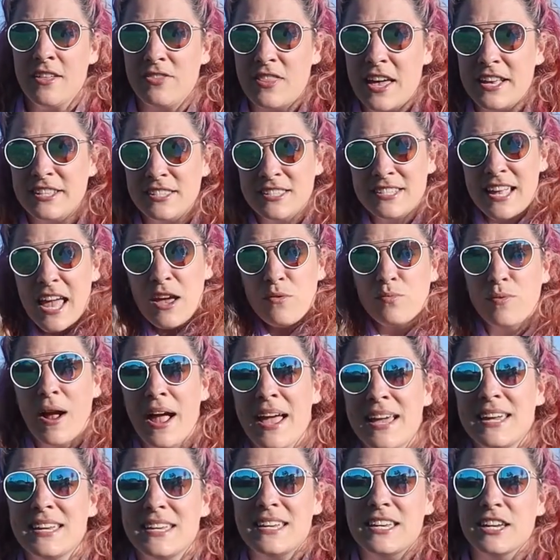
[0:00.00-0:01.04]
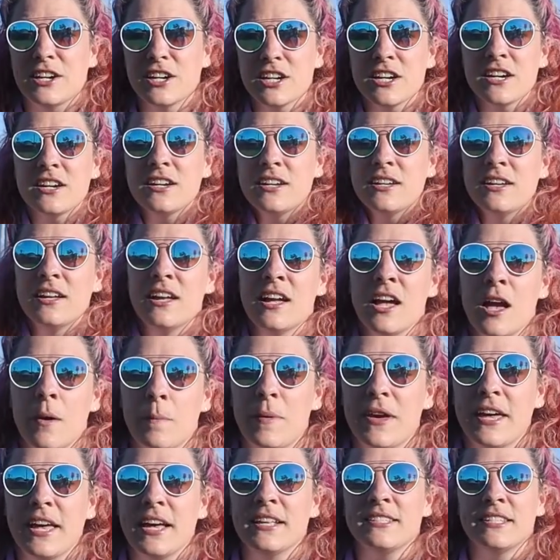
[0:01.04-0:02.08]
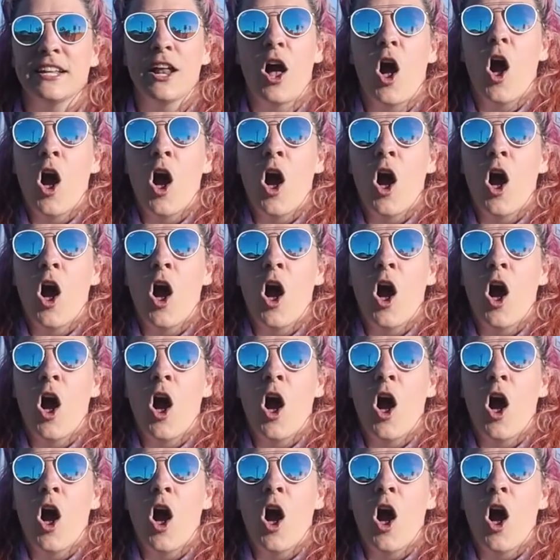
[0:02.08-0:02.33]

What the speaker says: They stay right here because it